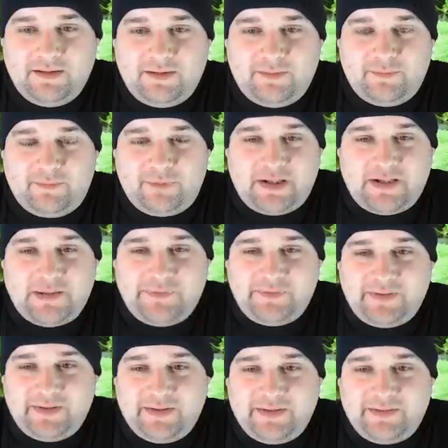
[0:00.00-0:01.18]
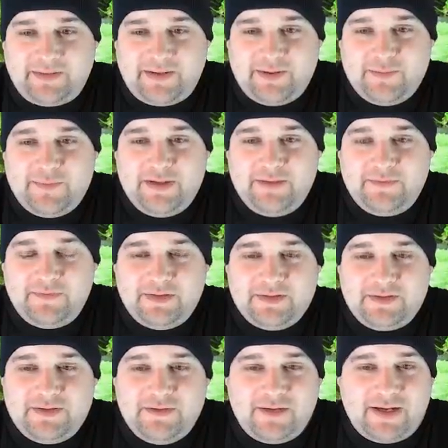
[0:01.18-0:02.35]
Bob says, how many fish
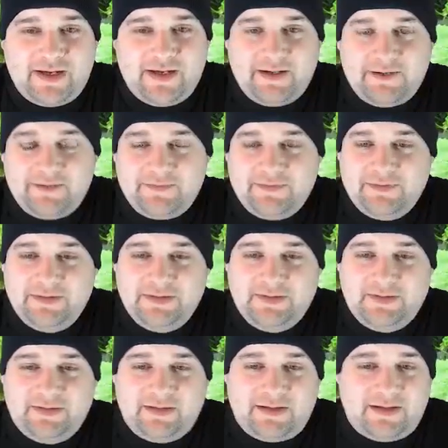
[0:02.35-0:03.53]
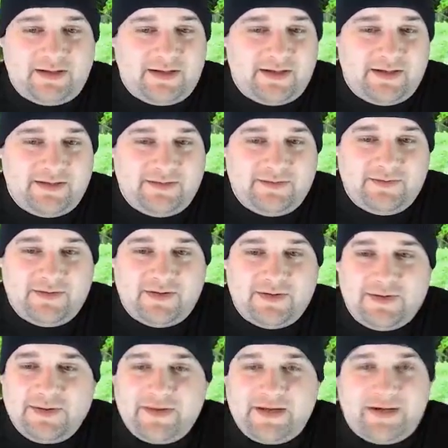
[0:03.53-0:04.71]
you have? I don't know,
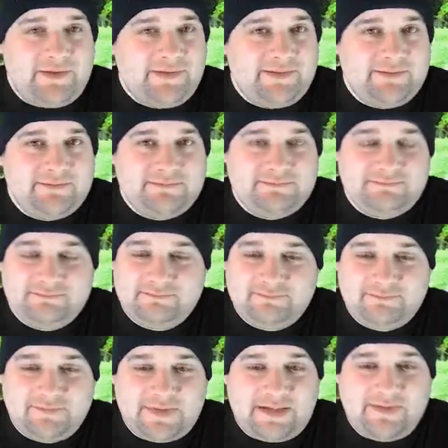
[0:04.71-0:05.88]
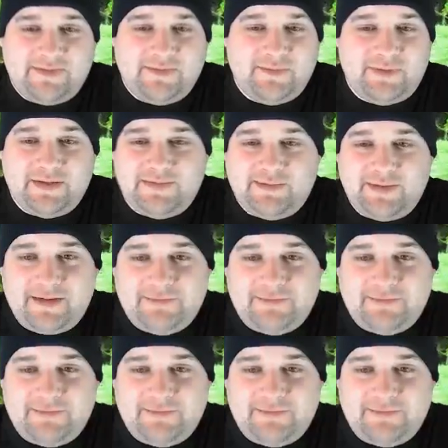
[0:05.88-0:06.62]
1,000. That's just what I say.